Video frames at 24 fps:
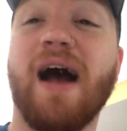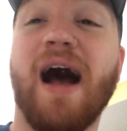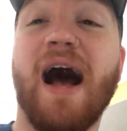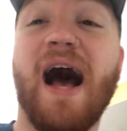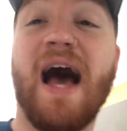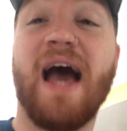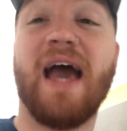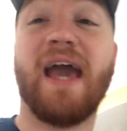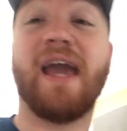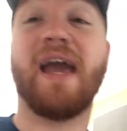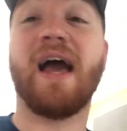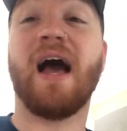
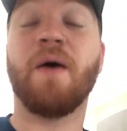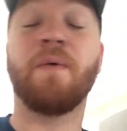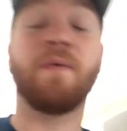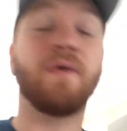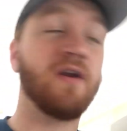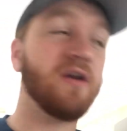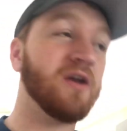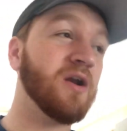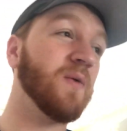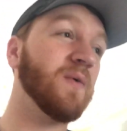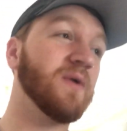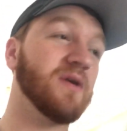I
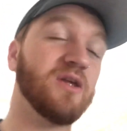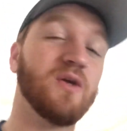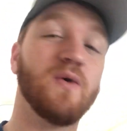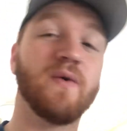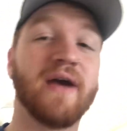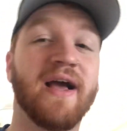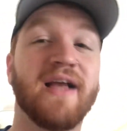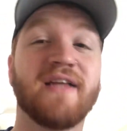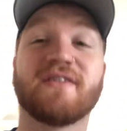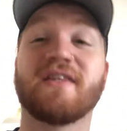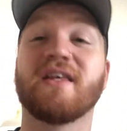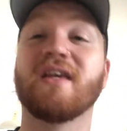want to know what you
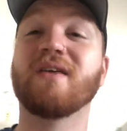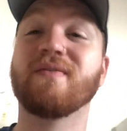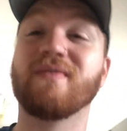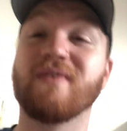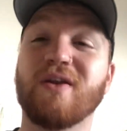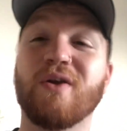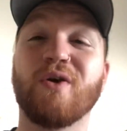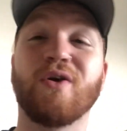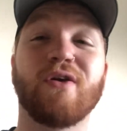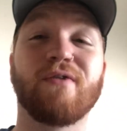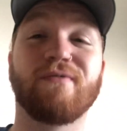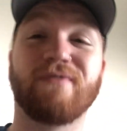guys think of
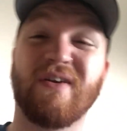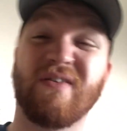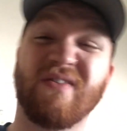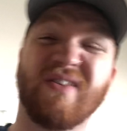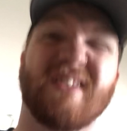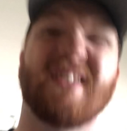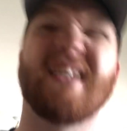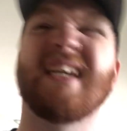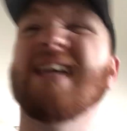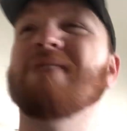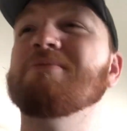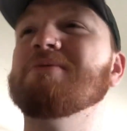it, who your
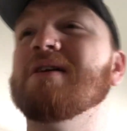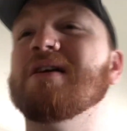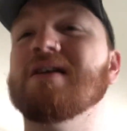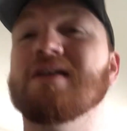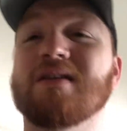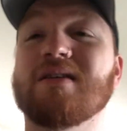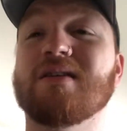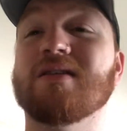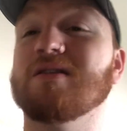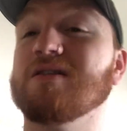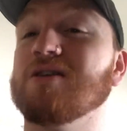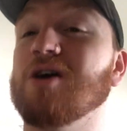favorite team
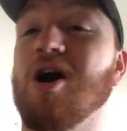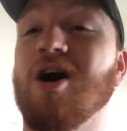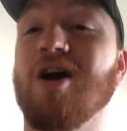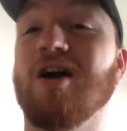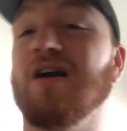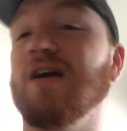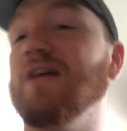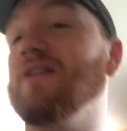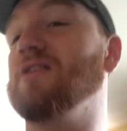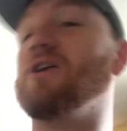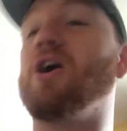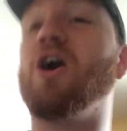is.
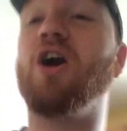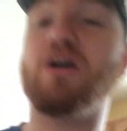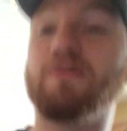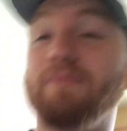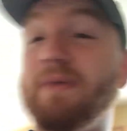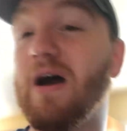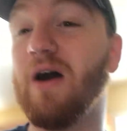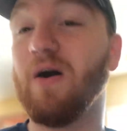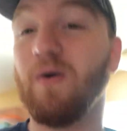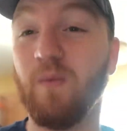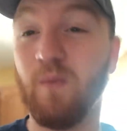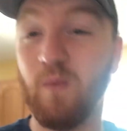Talk
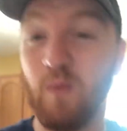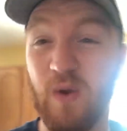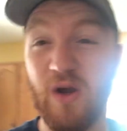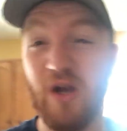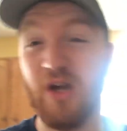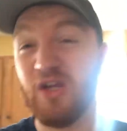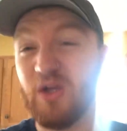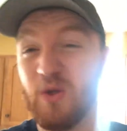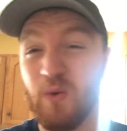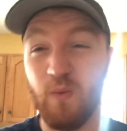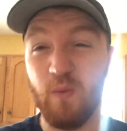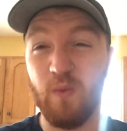about
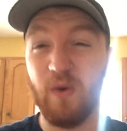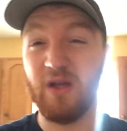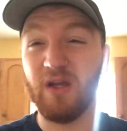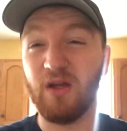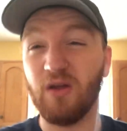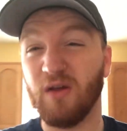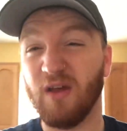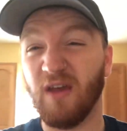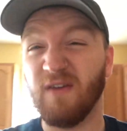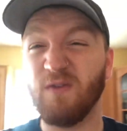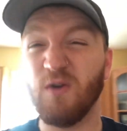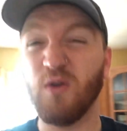
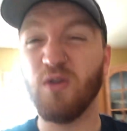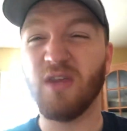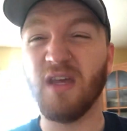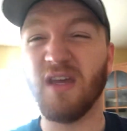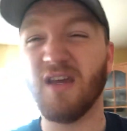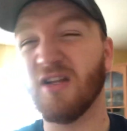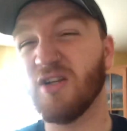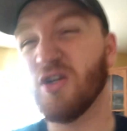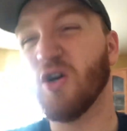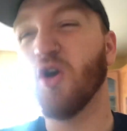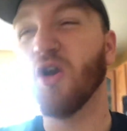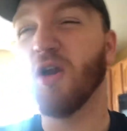if you
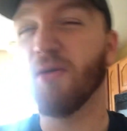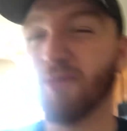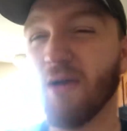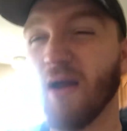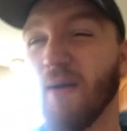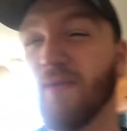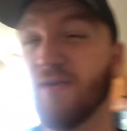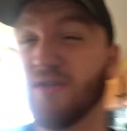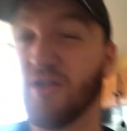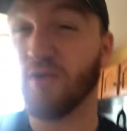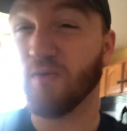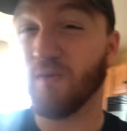think Antonio
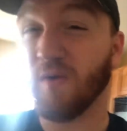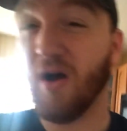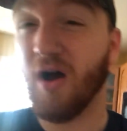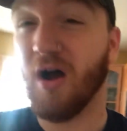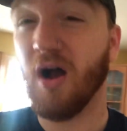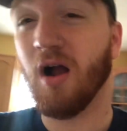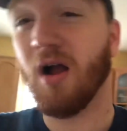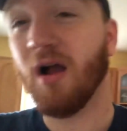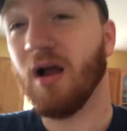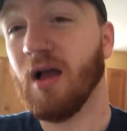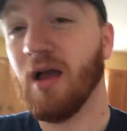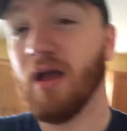Brown was in the
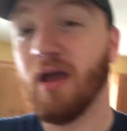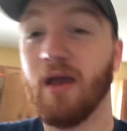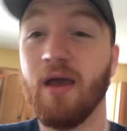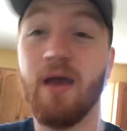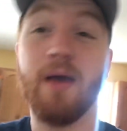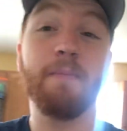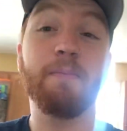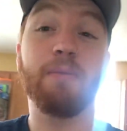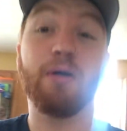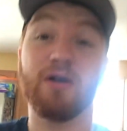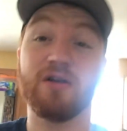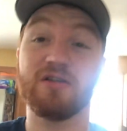wrong.
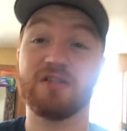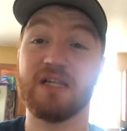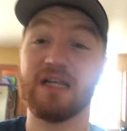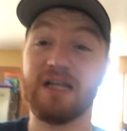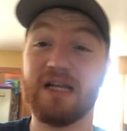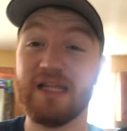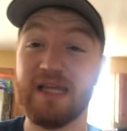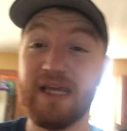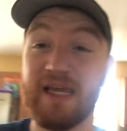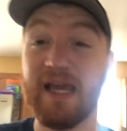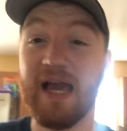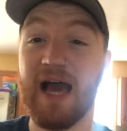
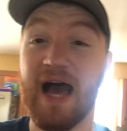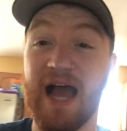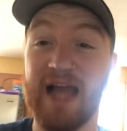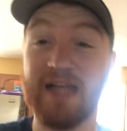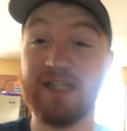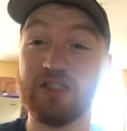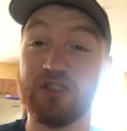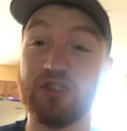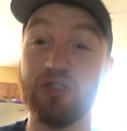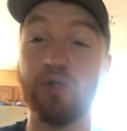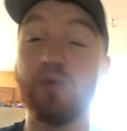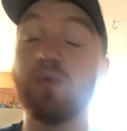Personally,
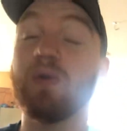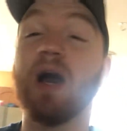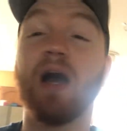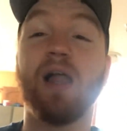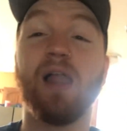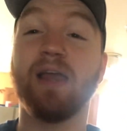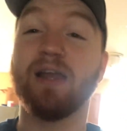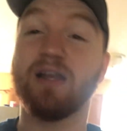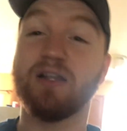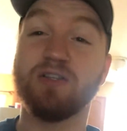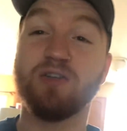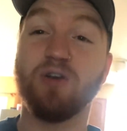I do not
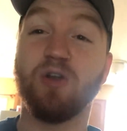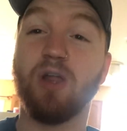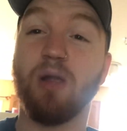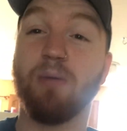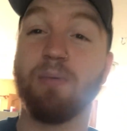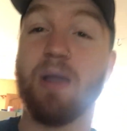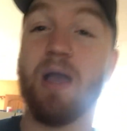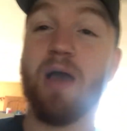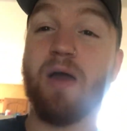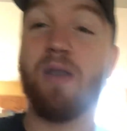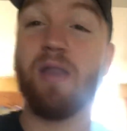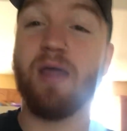like Antonio
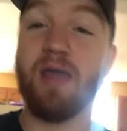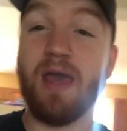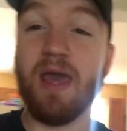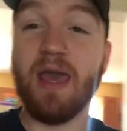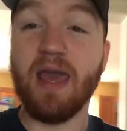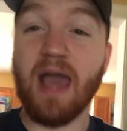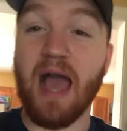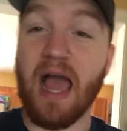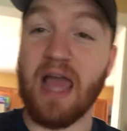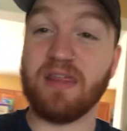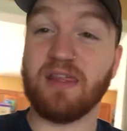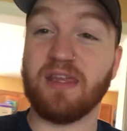Brown.
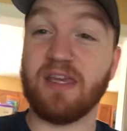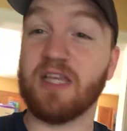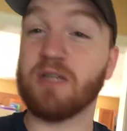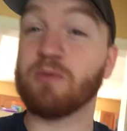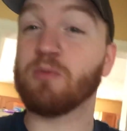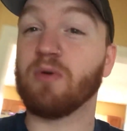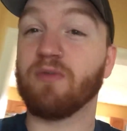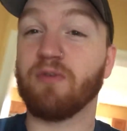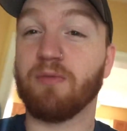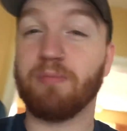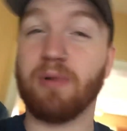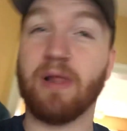I think he's
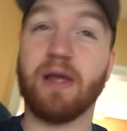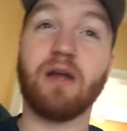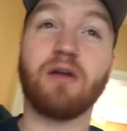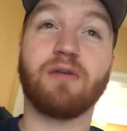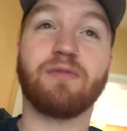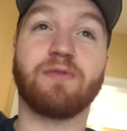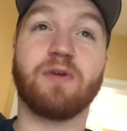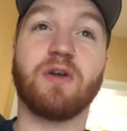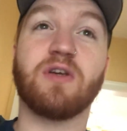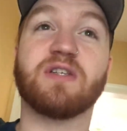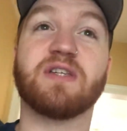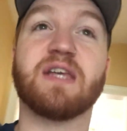more of a player
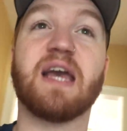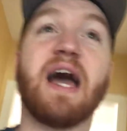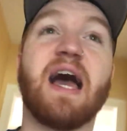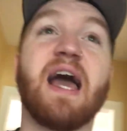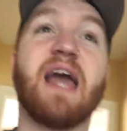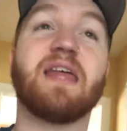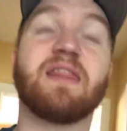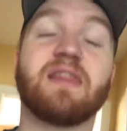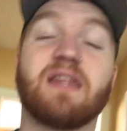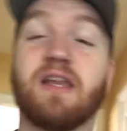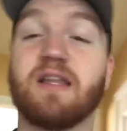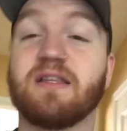first
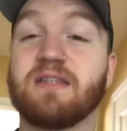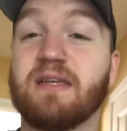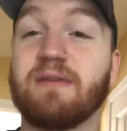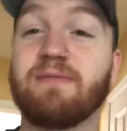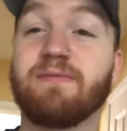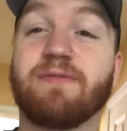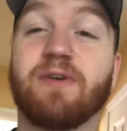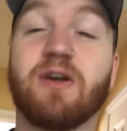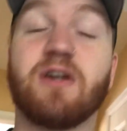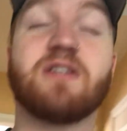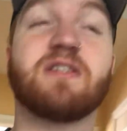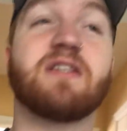guy than a
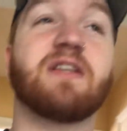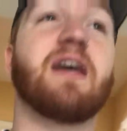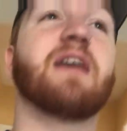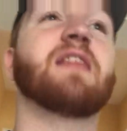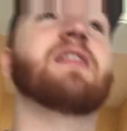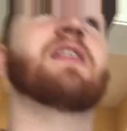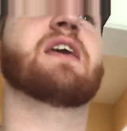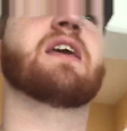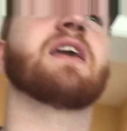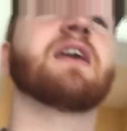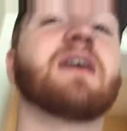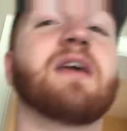team first, and I
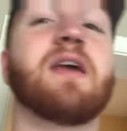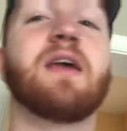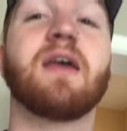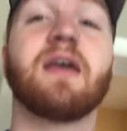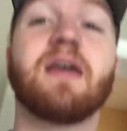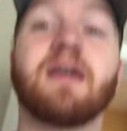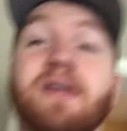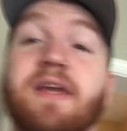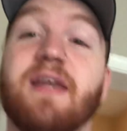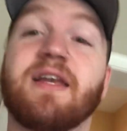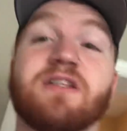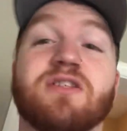think
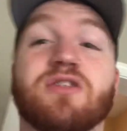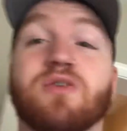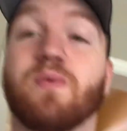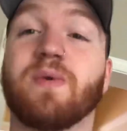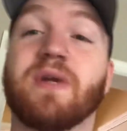he's the